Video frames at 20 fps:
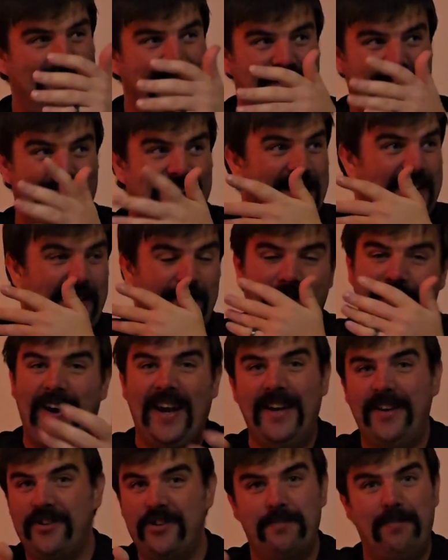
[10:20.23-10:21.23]
Say they
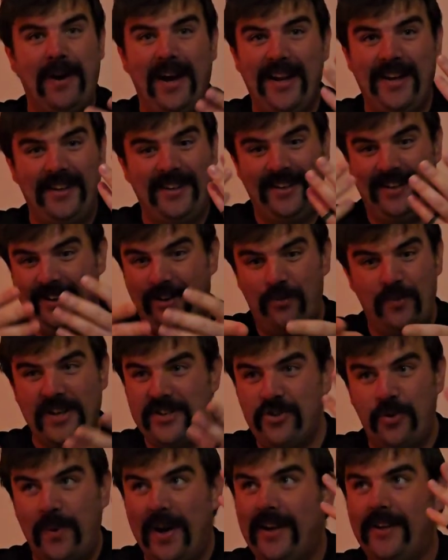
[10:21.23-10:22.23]
find his body and they
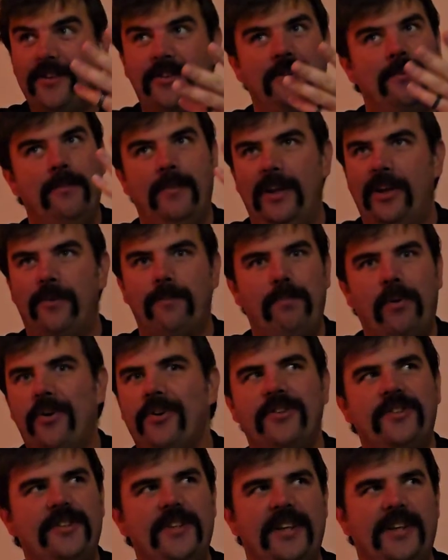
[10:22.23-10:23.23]
resurrect him like
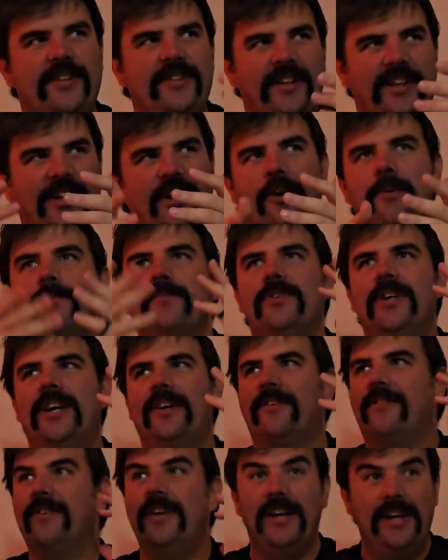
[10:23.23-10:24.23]
part 6 and he comes
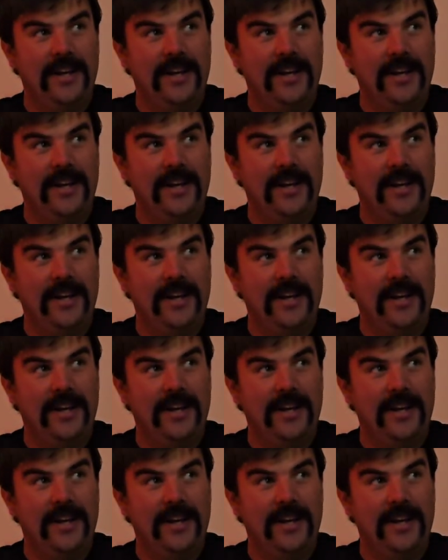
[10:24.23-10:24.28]
out